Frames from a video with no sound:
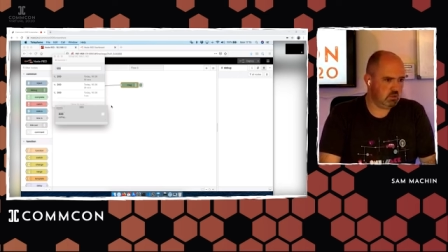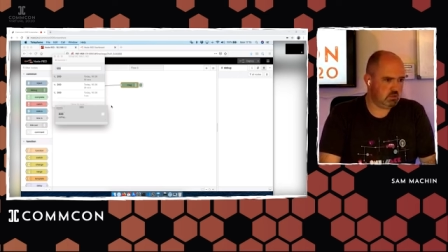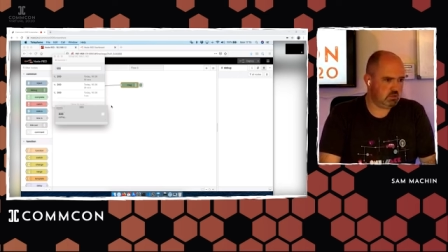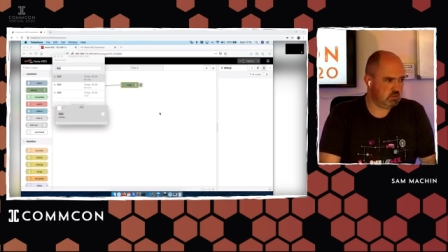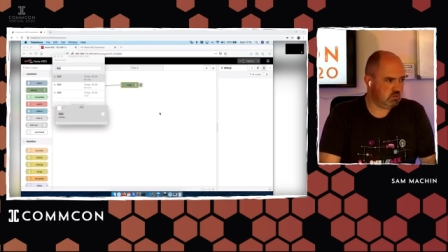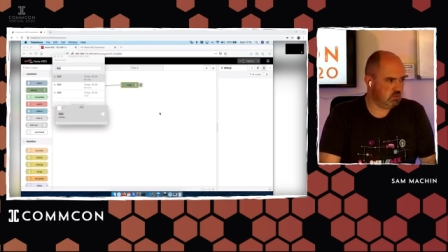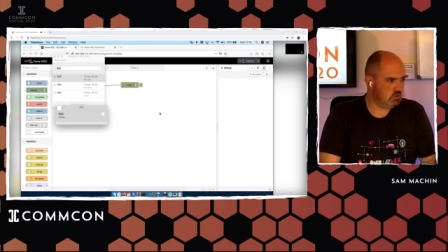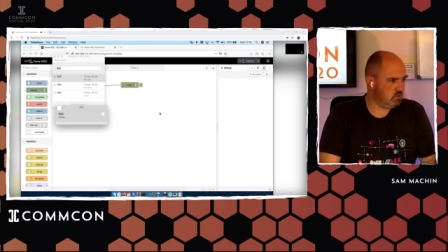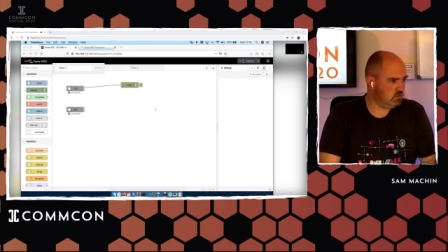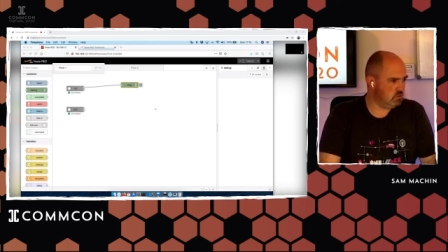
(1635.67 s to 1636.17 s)

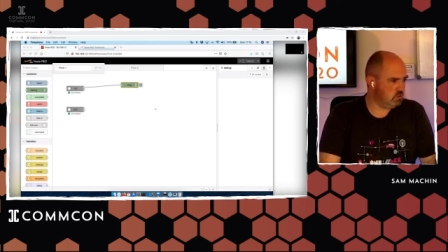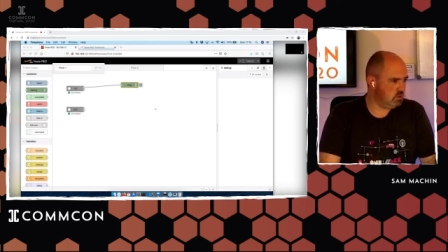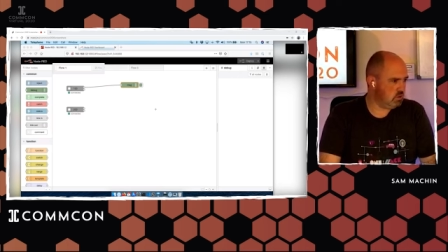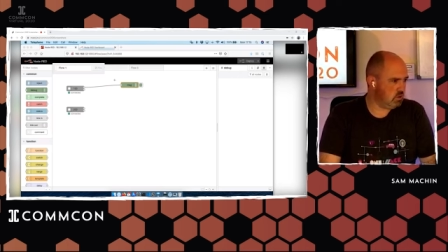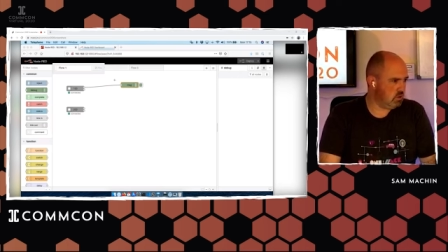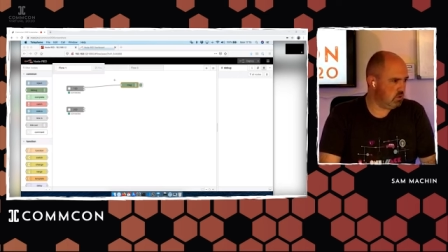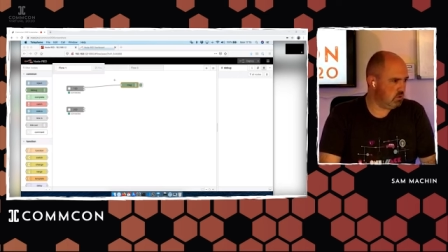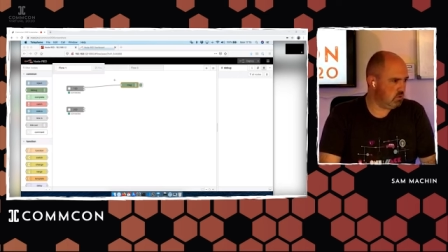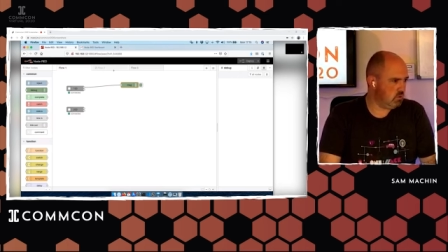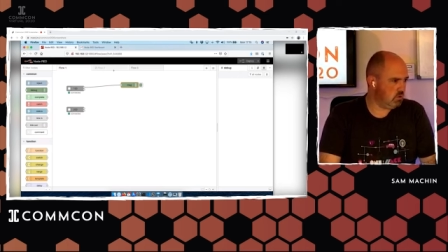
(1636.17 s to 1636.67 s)
That's
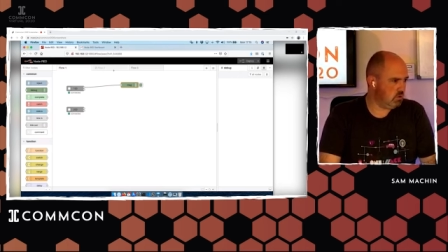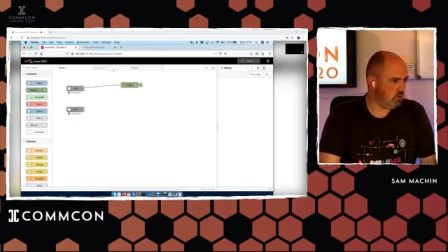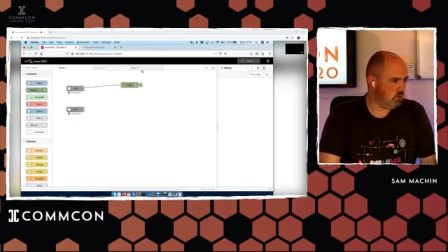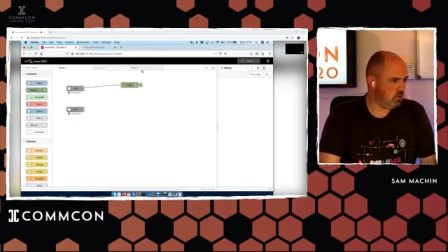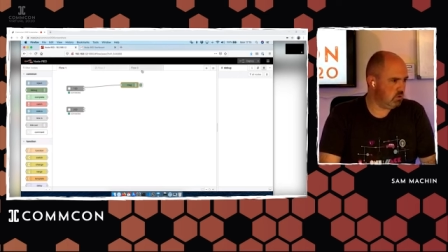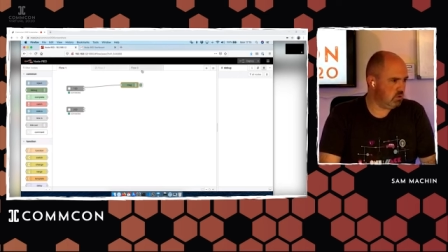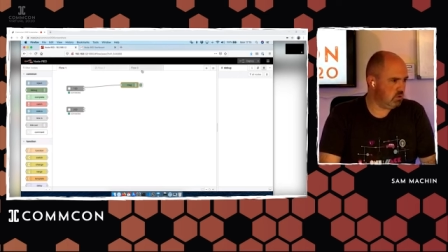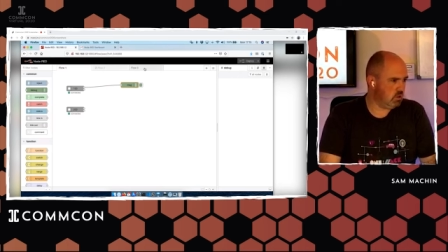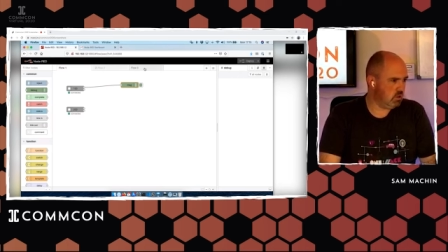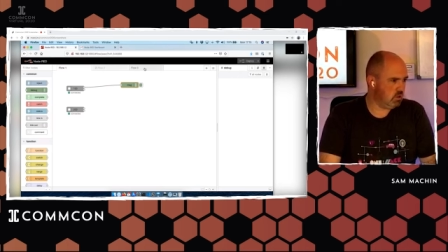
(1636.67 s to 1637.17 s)
interesting. Why
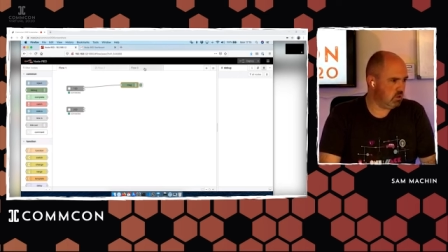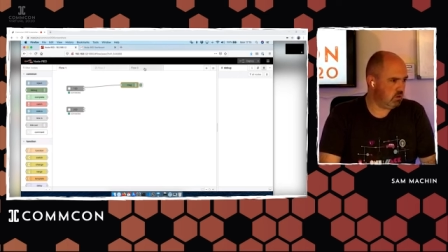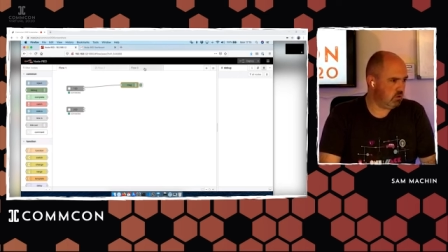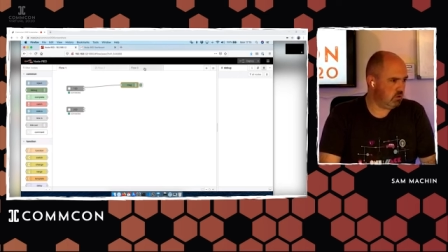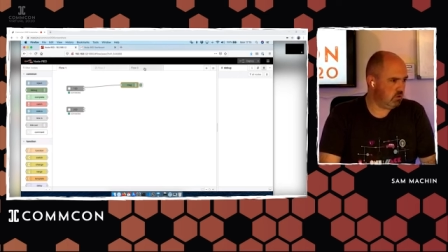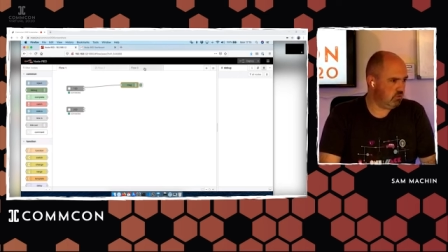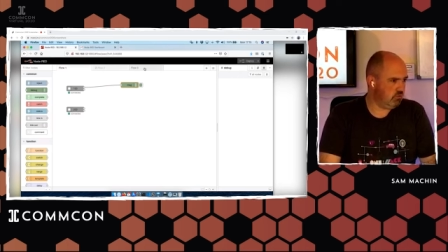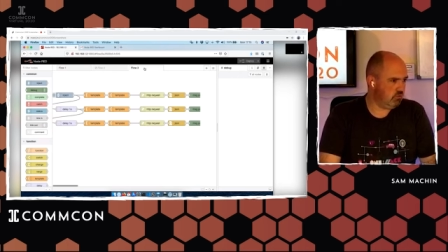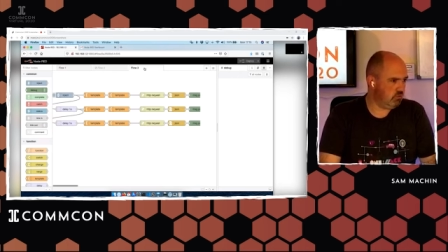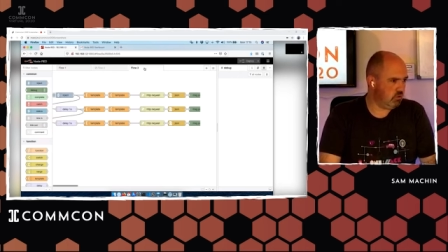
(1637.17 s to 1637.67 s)
did that
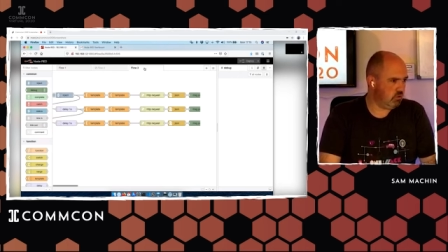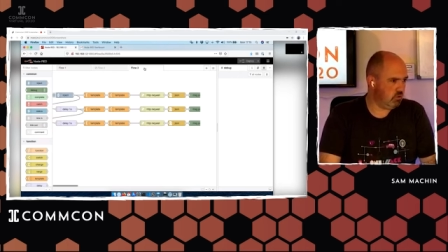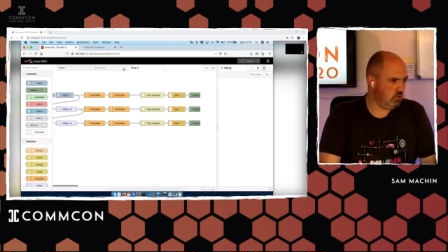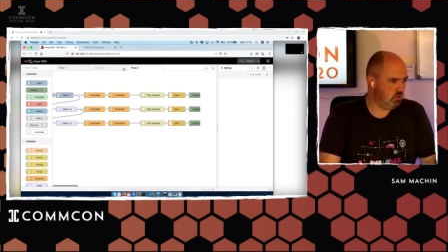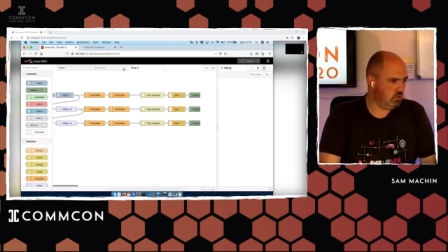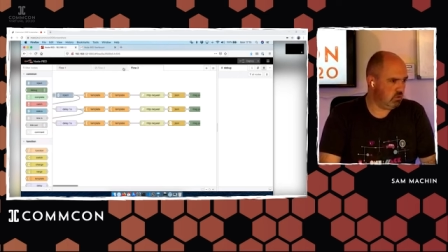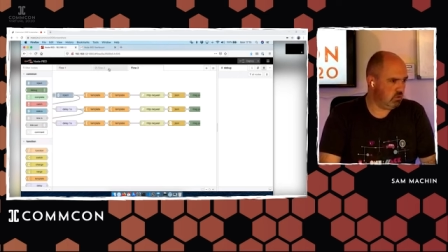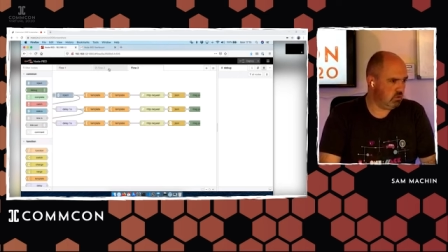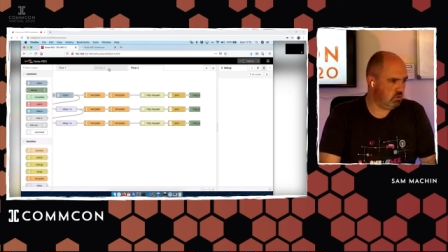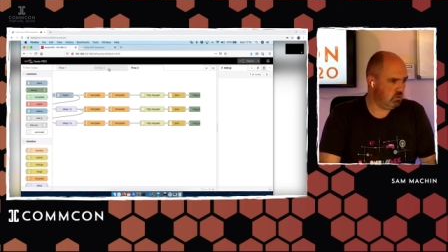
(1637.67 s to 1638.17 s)
go through?